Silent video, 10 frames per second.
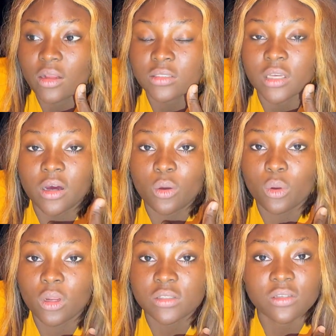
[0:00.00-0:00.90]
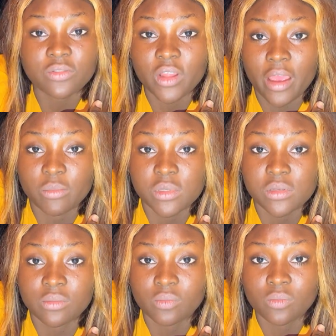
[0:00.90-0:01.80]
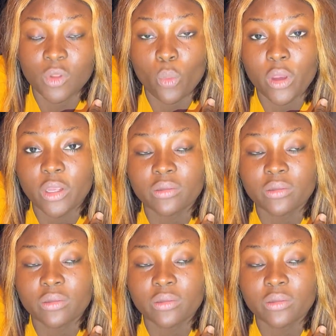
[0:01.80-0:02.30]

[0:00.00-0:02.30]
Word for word: there are a whole lot of times what